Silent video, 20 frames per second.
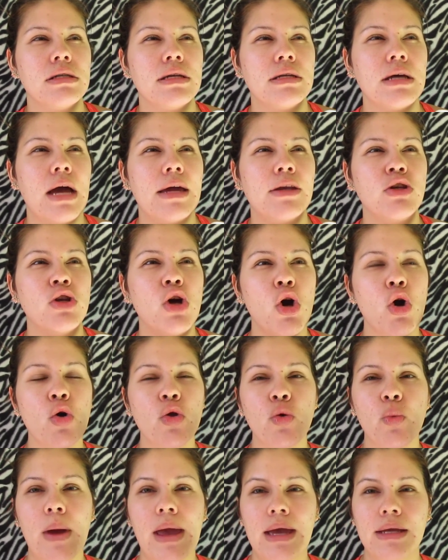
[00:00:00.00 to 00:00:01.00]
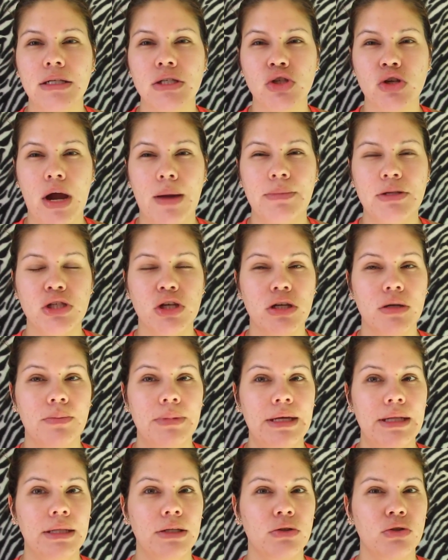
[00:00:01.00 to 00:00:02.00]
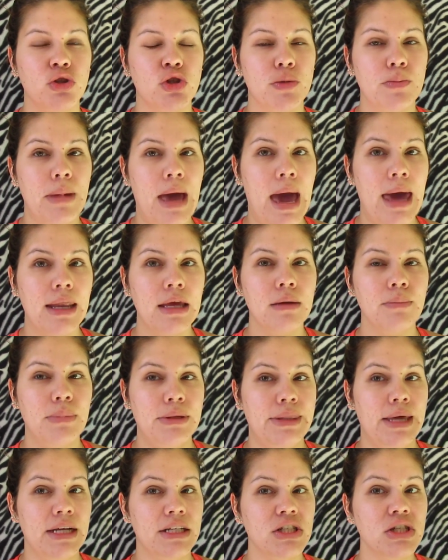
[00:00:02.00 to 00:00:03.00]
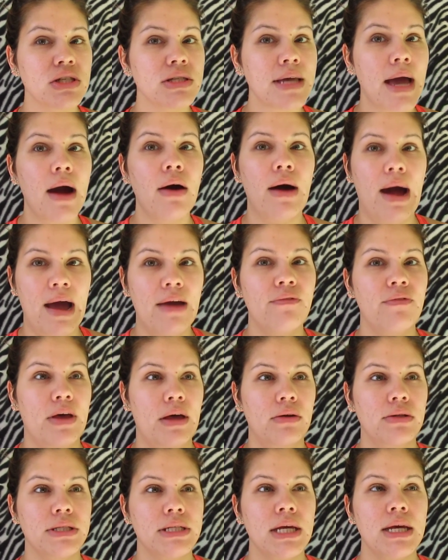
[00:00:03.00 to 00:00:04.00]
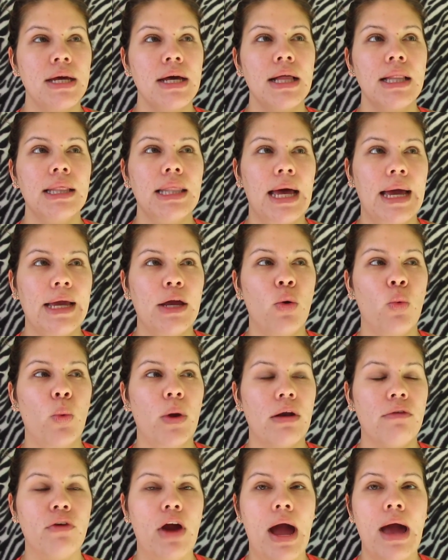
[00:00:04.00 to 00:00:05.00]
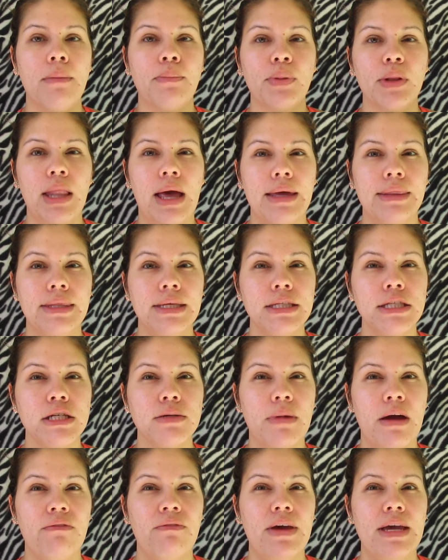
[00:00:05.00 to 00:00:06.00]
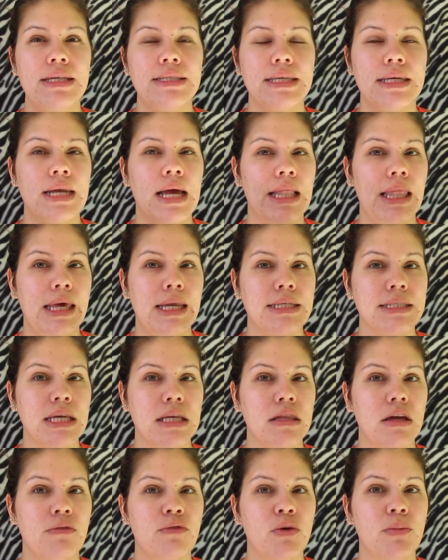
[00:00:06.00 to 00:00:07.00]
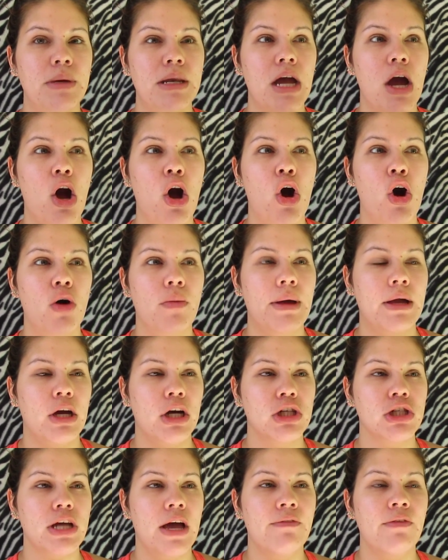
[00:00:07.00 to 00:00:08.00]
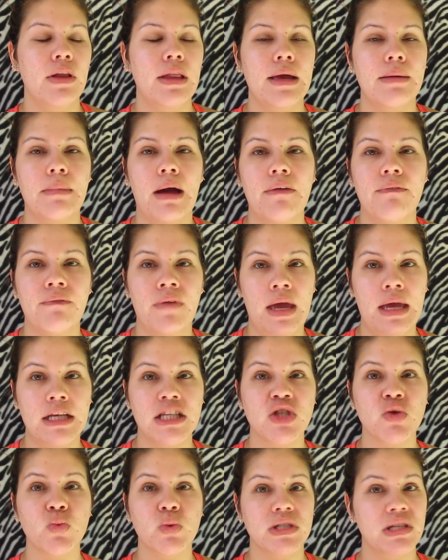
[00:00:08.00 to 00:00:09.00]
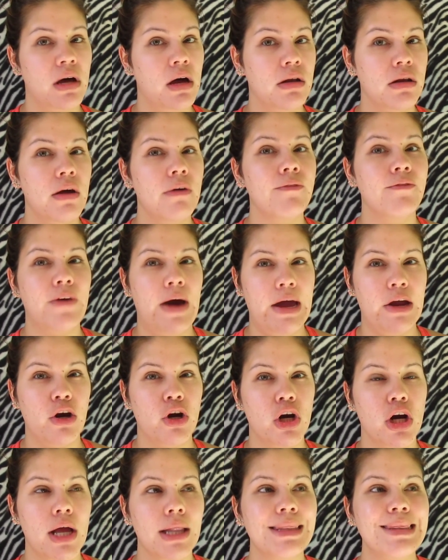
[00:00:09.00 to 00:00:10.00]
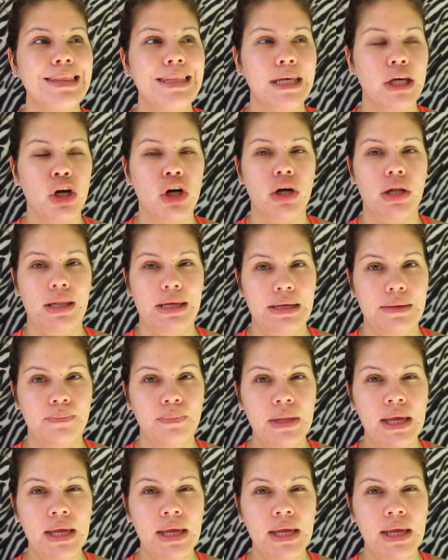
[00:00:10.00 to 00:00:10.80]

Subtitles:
I know the way I describe it's going to be a little dramatic, but that's just how I felt. Like whenever I applied this to my face and I let it sit there for a minute, oh my gosh, I felt like my face was on fire, literally.